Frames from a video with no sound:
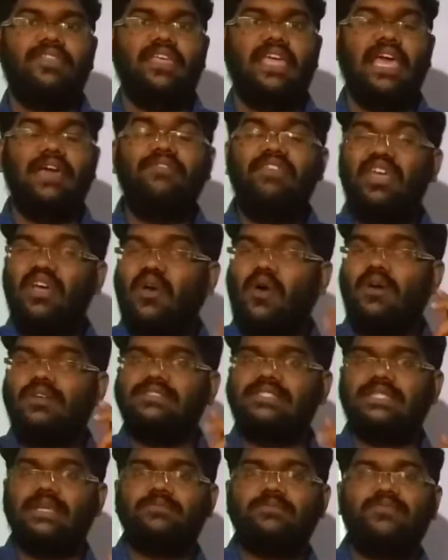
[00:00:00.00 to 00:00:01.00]
Every
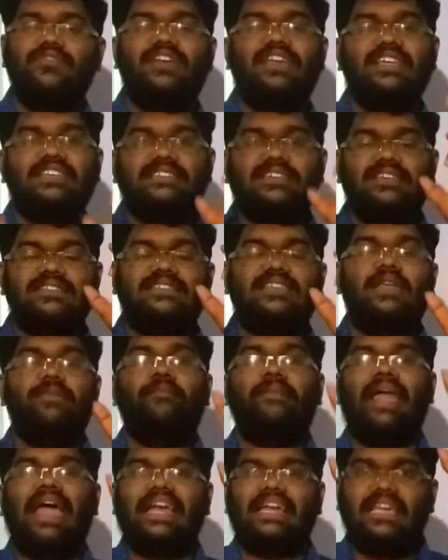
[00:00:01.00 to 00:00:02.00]
concept will discuss in a
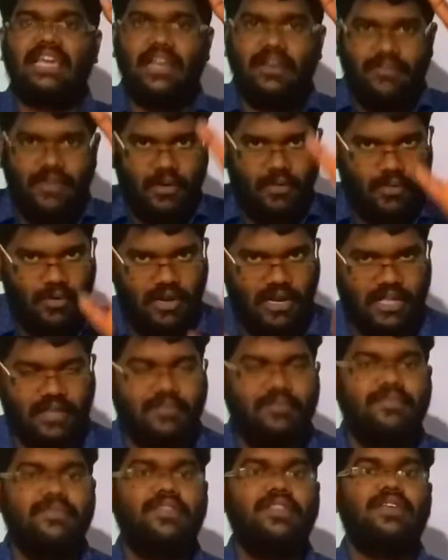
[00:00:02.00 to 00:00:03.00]
practical way only.
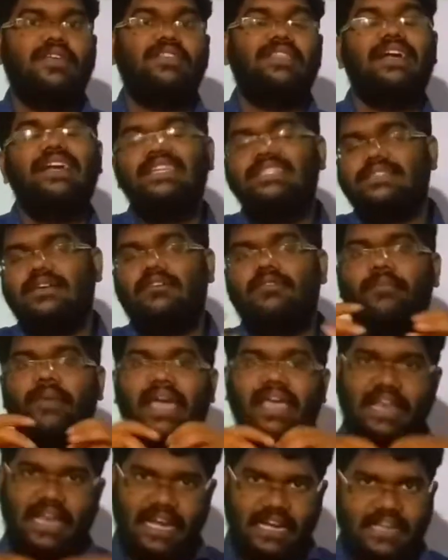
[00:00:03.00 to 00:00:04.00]
That is our
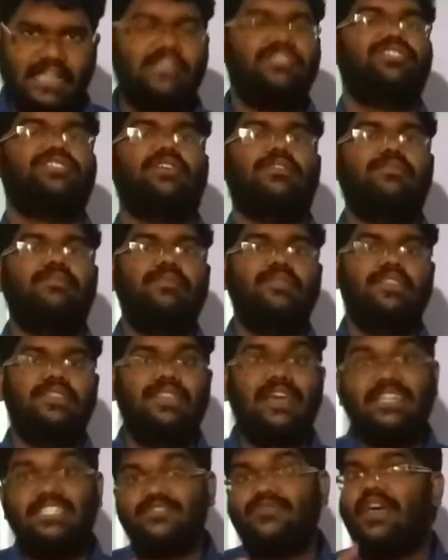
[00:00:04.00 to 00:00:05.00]
main intention.
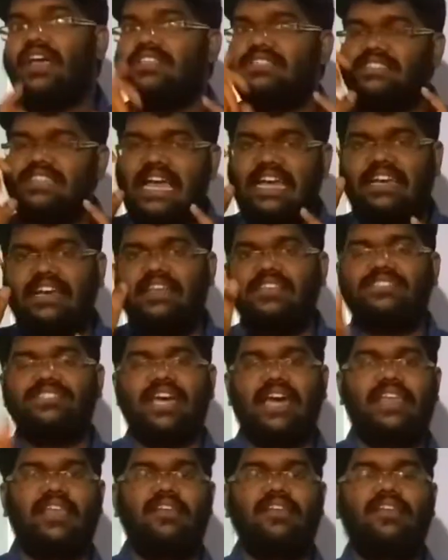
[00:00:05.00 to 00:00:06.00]
That's why I started a
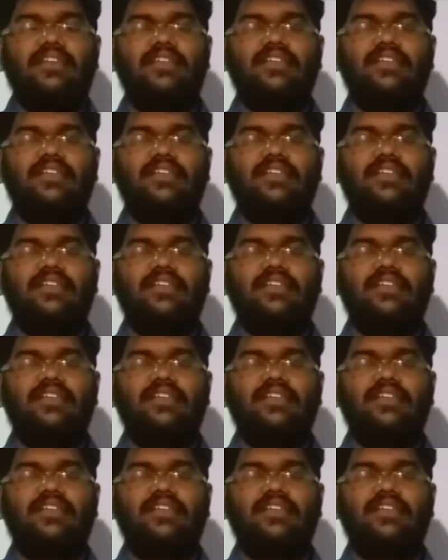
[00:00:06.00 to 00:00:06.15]
channel.